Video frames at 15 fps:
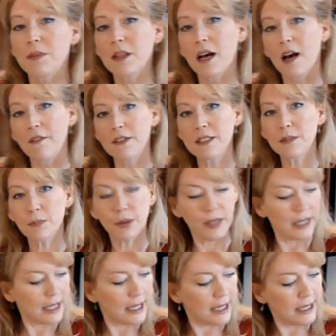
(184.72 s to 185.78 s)
the oven's
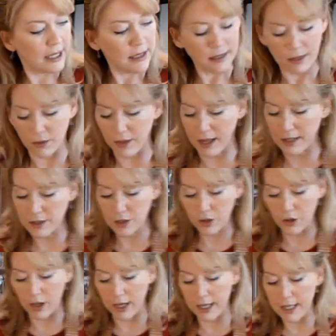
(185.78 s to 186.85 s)
preheated, so that's
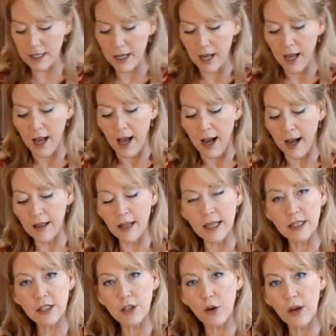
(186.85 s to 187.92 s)
great. I like
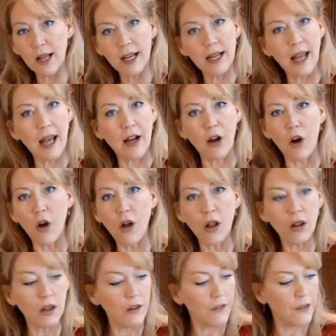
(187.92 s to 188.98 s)
to go ahead and add
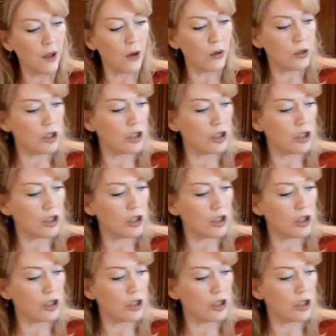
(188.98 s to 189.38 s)
all of those